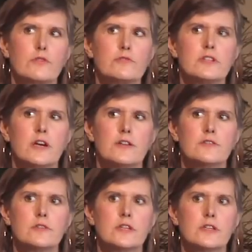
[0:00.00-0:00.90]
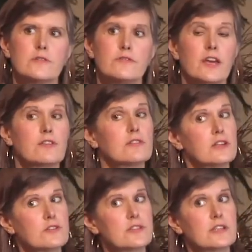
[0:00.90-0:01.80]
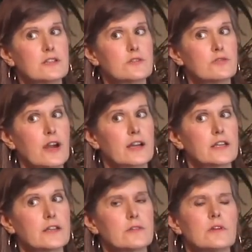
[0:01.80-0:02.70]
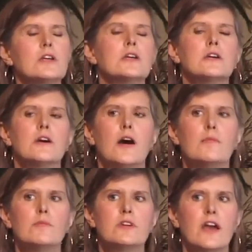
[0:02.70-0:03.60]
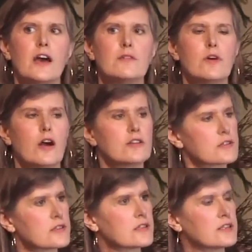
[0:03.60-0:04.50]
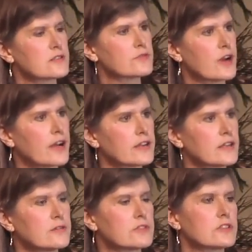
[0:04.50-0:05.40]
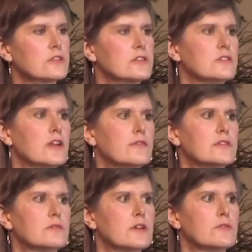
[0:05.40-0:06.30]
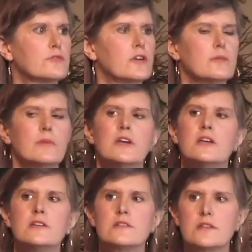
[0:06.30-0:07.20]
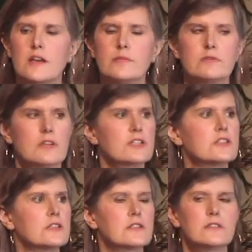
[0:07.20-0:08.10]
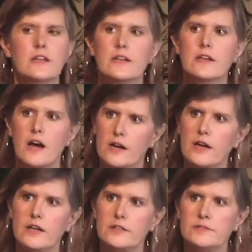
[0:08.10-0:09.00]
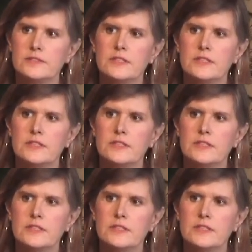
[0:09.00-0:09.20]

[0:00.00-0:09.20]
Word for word: 300 faith leaders against fracking. We have artists against fracking, which include everyone from Salman Rushdie to Lady Gaga.